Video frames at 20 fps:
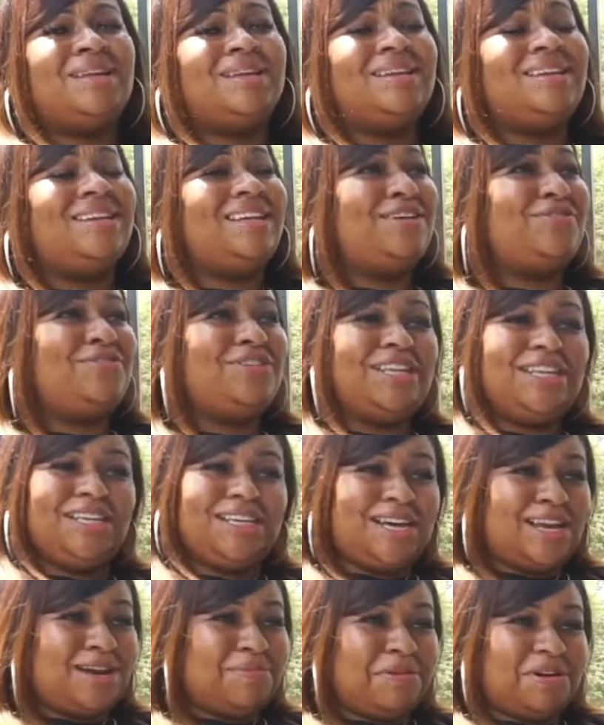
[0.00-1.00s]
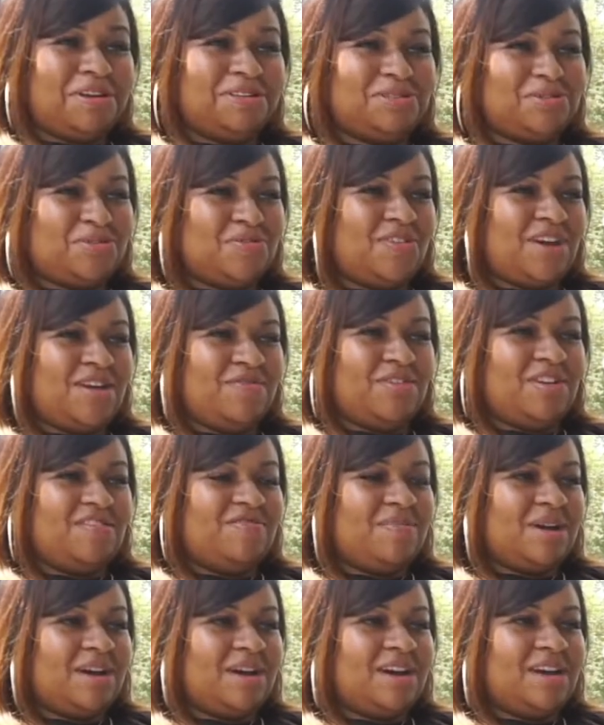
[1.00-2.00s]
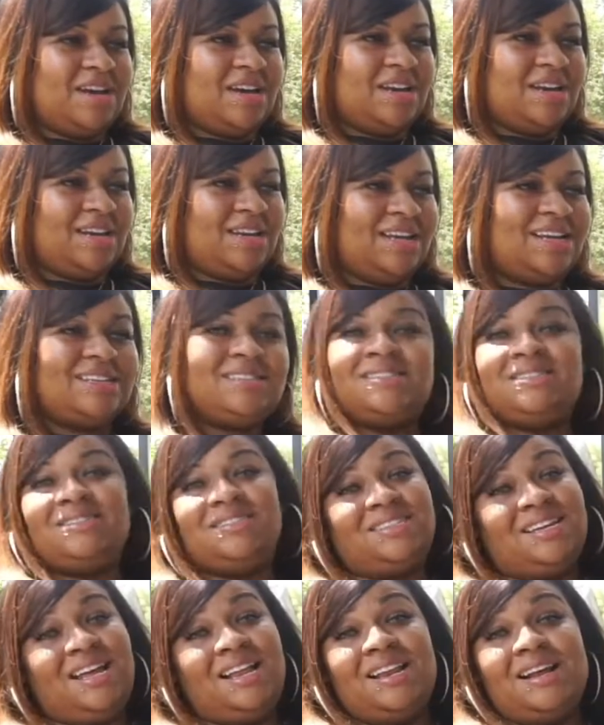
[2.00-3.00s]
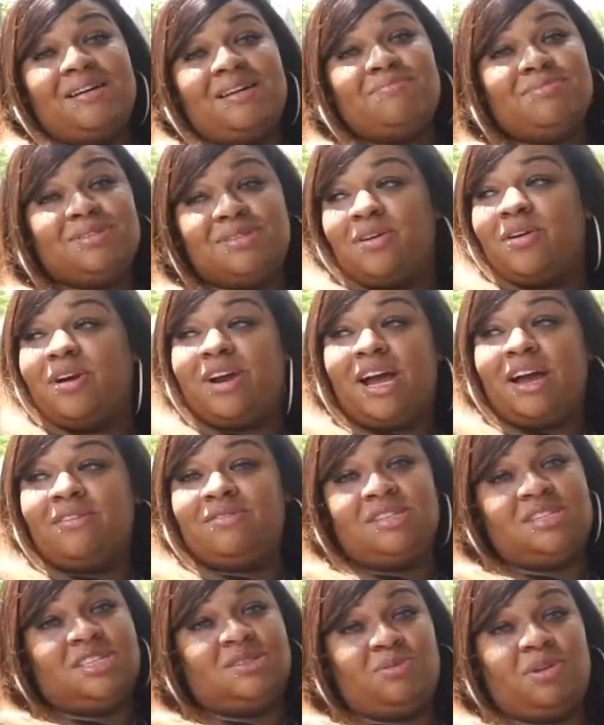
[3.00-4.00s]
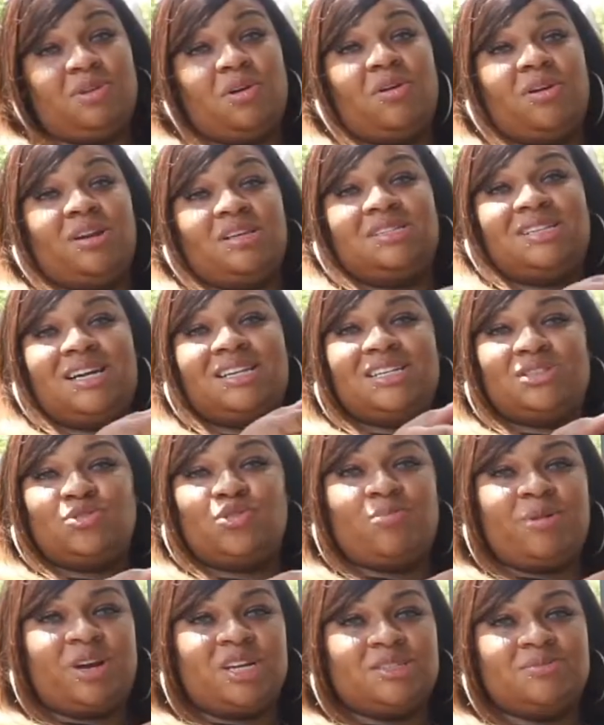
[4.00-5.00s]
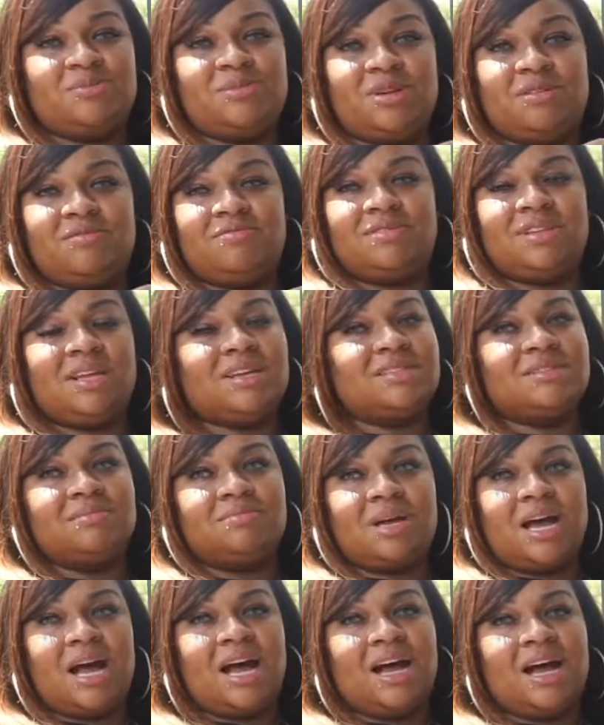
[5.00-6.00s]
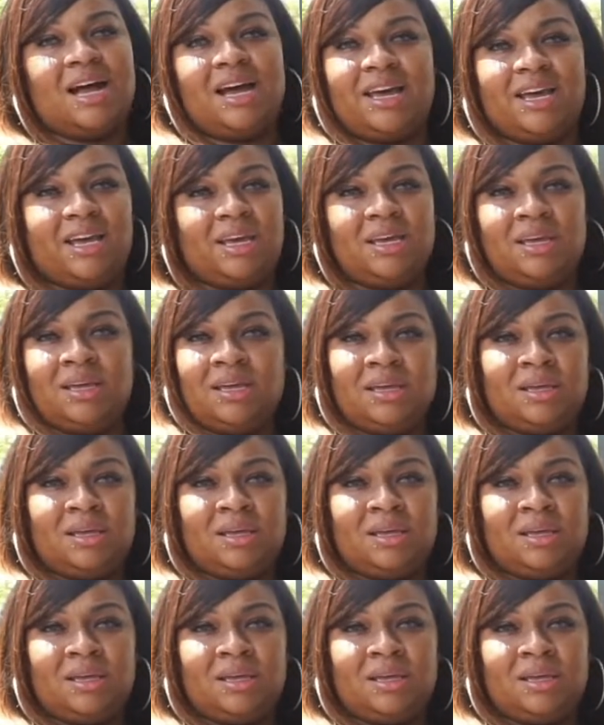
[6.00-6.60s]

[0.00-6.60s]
Definitely not a personal favorite of mine. I'm sorry, I have to just be honest. That just reminds me of like some high